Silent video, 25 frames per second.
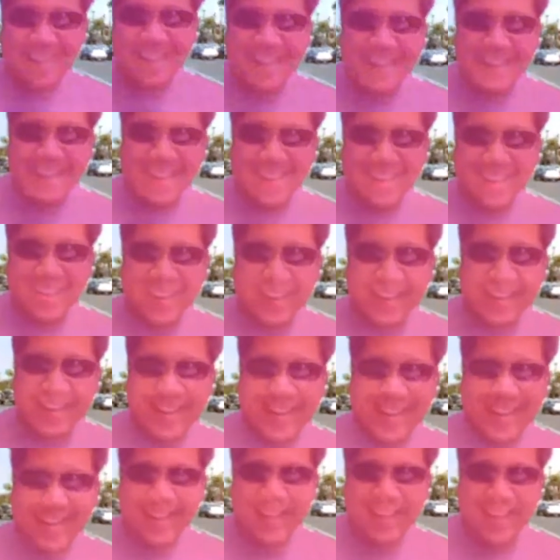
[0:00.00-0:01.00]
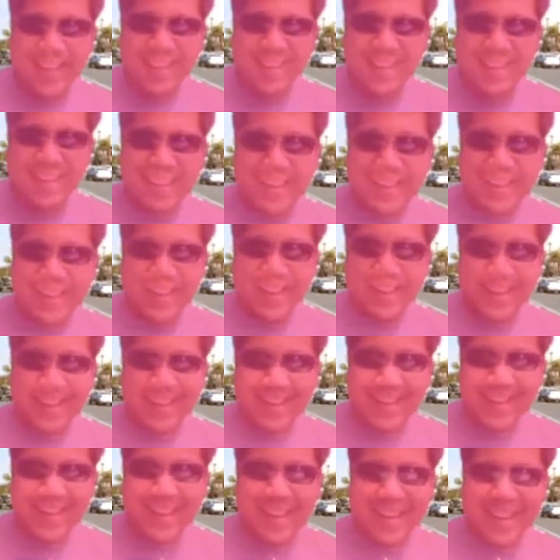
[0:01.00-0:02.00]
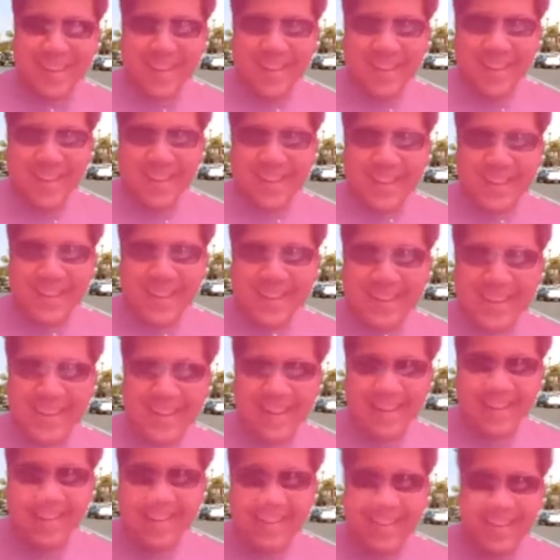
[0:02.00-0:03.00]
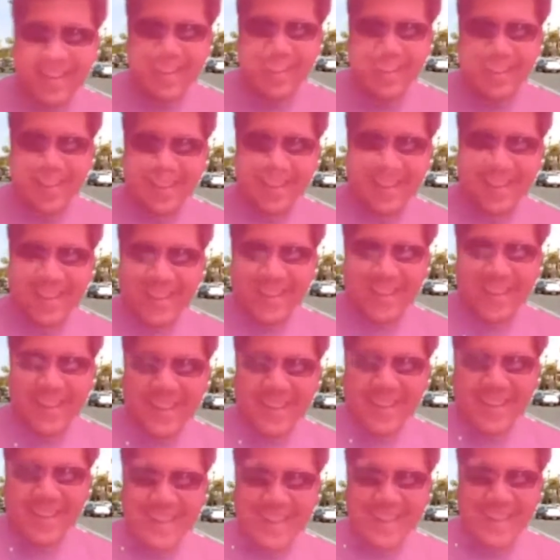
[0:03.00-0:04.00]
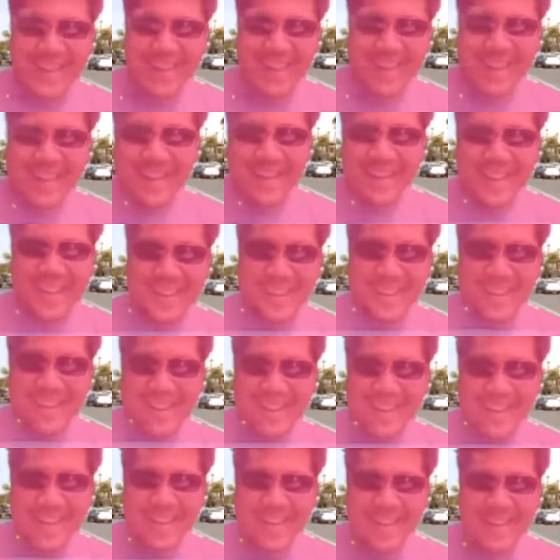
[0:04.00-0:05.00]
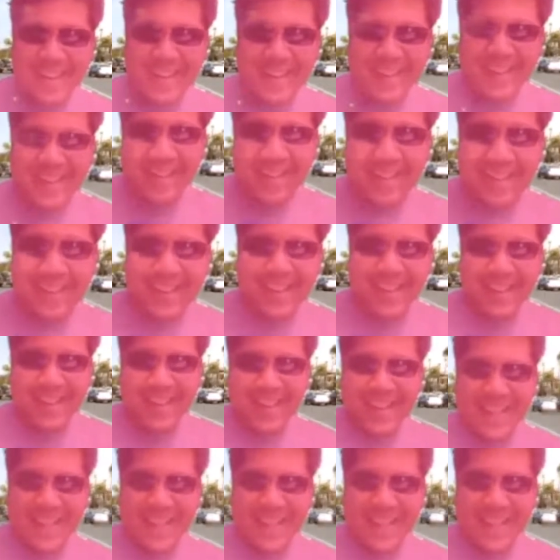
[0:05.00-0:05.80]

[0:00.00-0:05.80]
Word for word: image out from the image itself and you like it the way it is, so